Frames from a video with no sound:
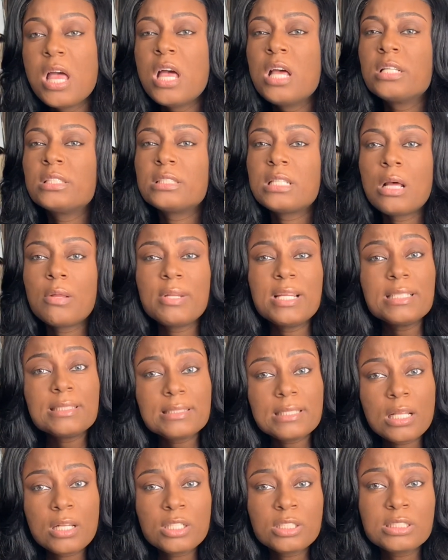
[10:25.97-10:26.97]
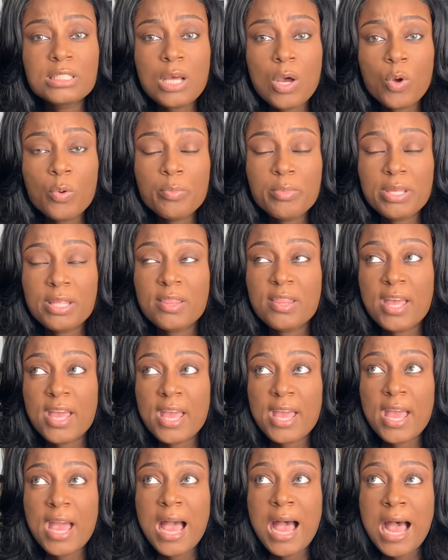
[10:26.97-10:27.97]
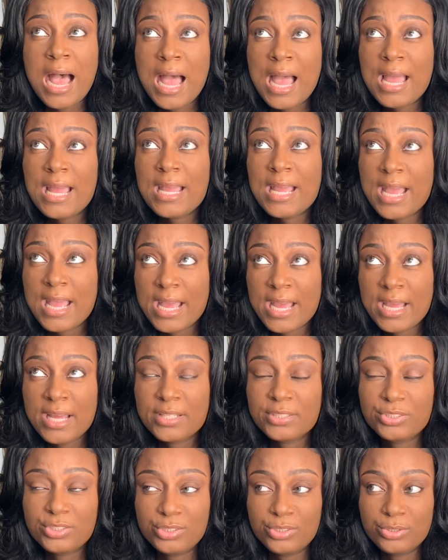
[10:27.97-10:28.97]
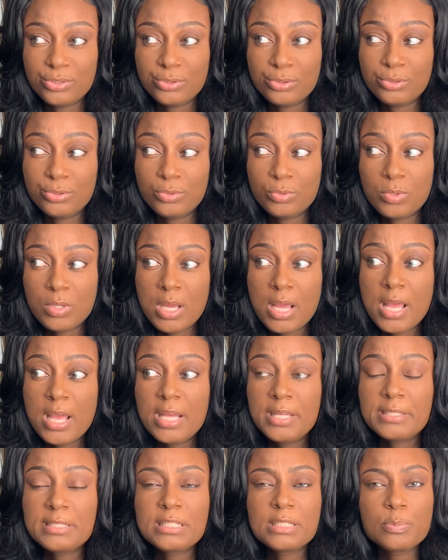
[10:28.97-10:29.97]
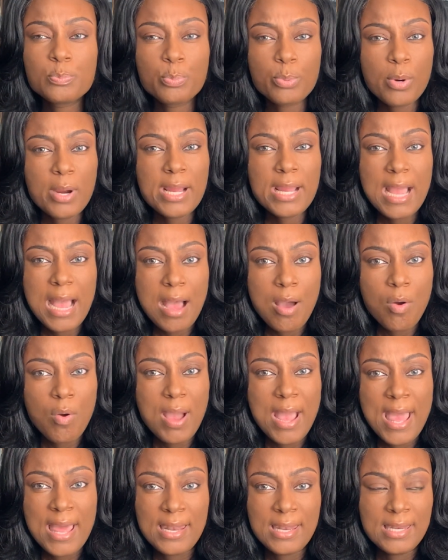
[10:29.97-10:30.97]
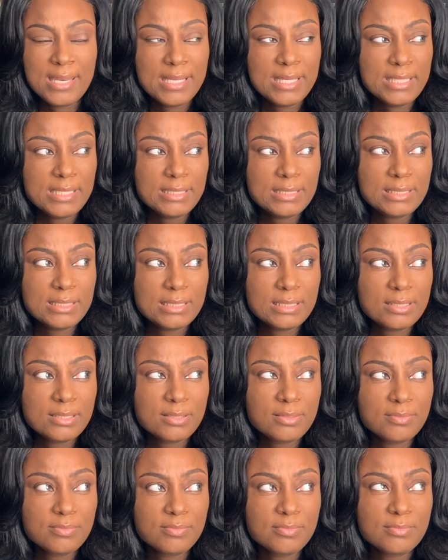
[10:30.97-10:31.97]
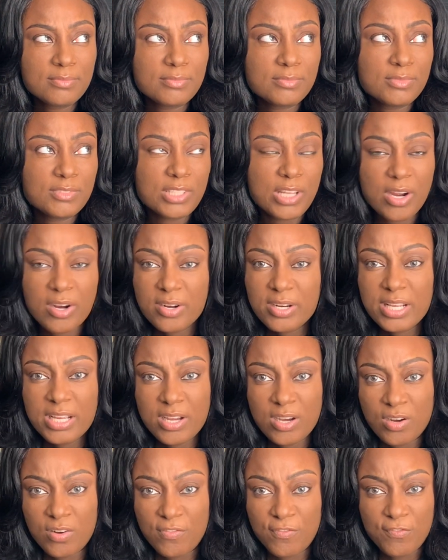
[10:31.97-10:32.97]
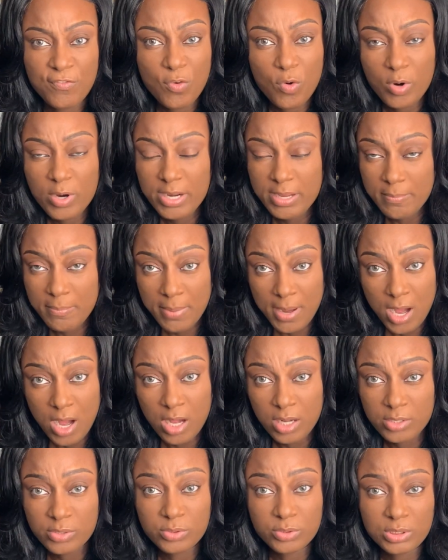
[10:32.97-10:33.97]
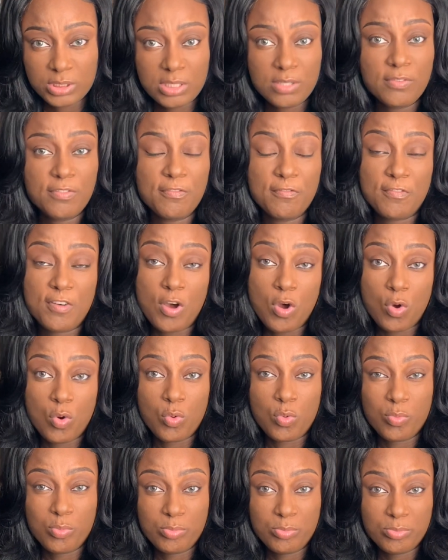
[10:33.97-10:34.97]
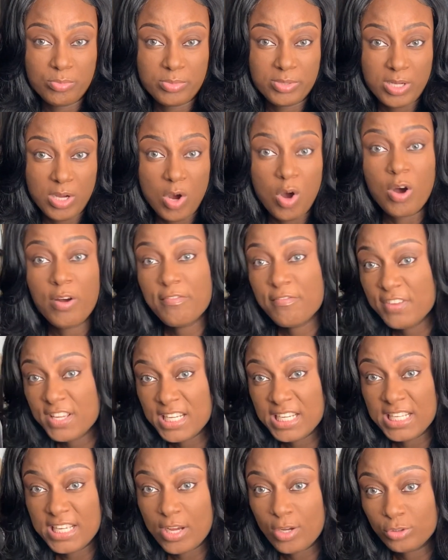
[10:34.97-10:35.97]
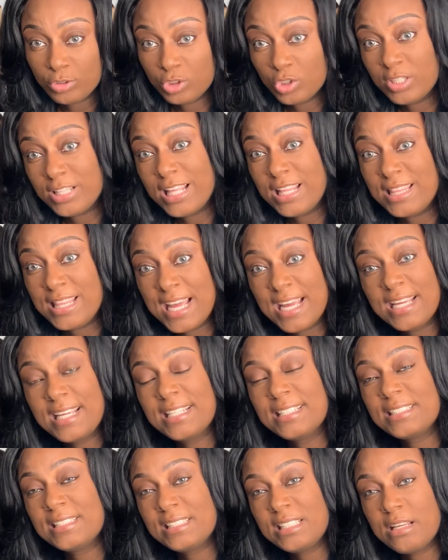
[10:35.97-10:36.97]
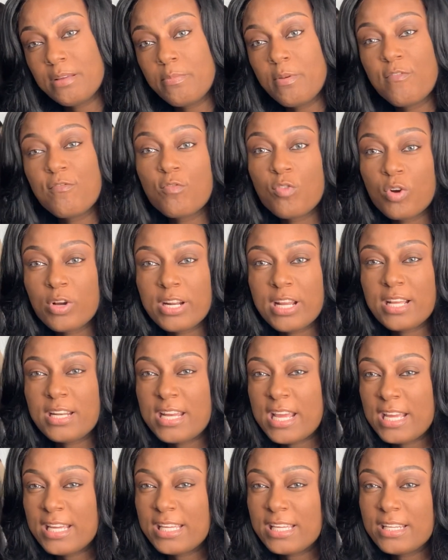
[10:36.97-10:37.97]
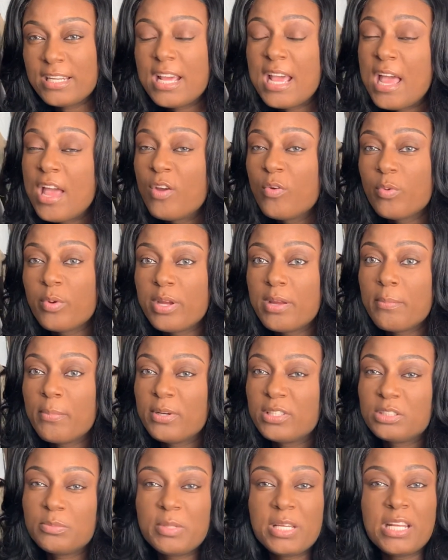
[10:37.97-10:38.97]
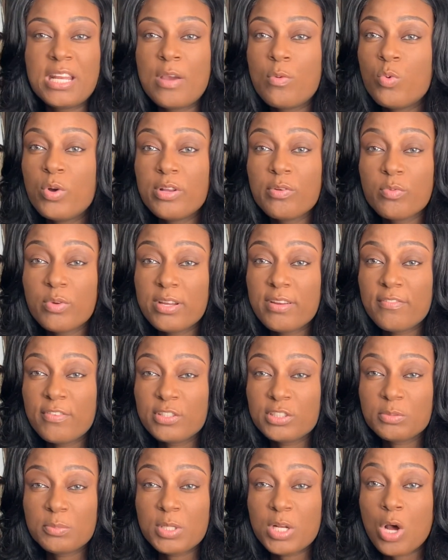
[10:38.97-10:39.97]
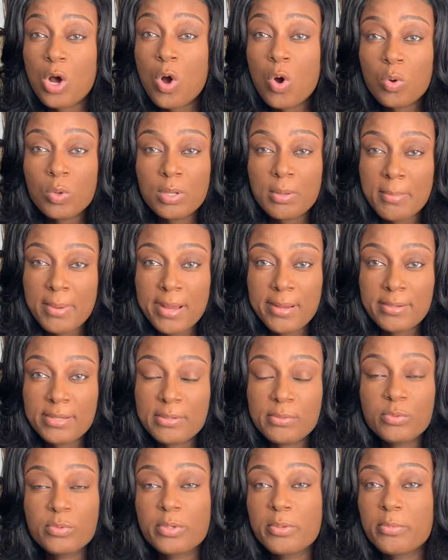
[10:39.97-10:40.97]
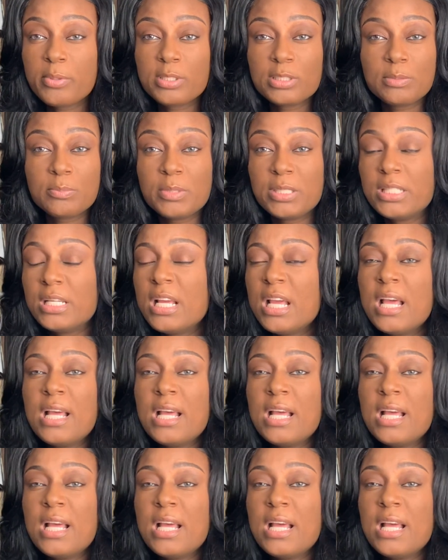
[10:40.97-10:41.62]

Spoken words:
So this seller told me that I had to spray out at least 30 or 40 bottles of foam on video so that they can see before they can reimburse me. And they wouldn't reimburse me the whole amount. They would reimburse me